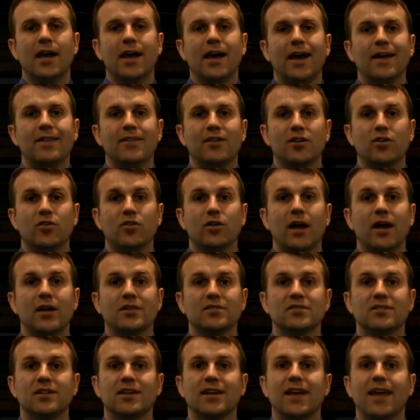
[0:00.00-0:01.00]
and the
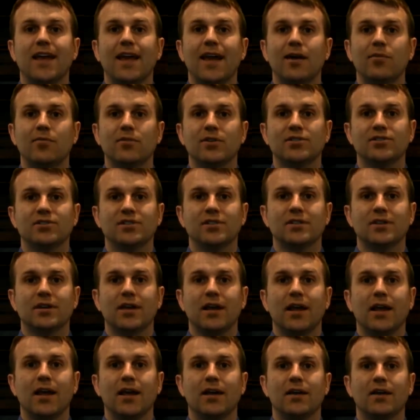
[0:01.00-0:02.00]
excellent cameras
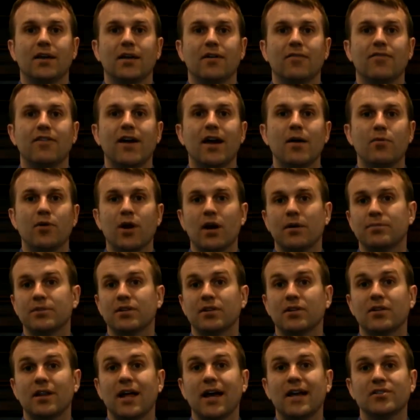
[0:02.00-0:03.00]
and fiber
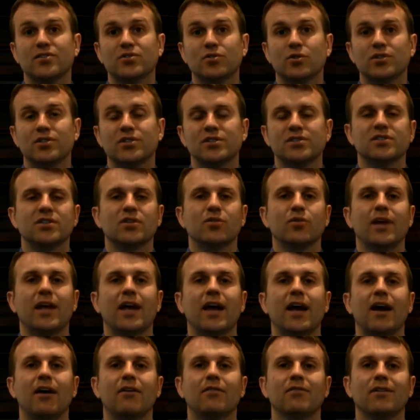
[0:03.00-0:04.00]
optic light sources that we
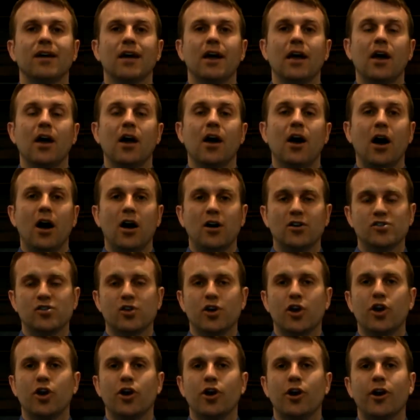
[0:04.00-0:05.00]
have, also
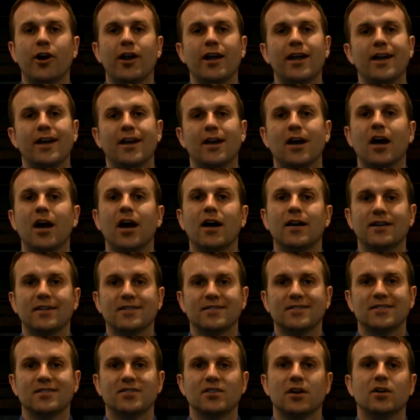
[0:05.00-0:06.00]
urinary
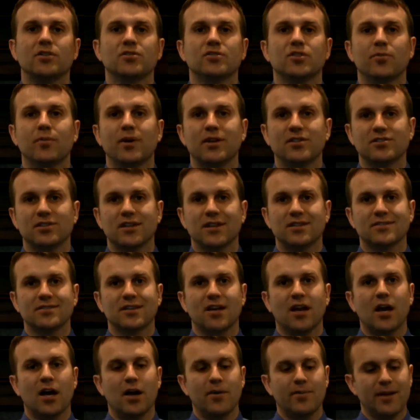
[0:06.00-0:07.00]
incontinence is also much less
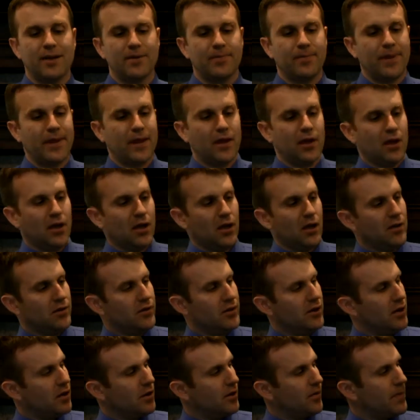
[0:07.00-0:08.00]
common.
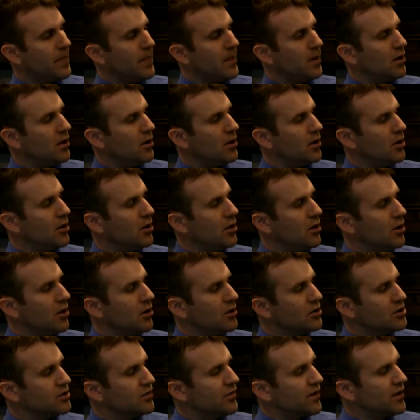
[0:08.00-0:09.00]
The
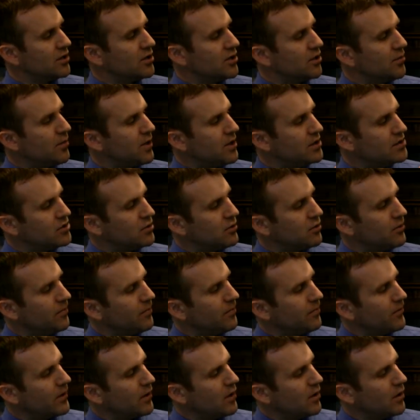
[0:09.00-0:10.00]
sphincter muscle,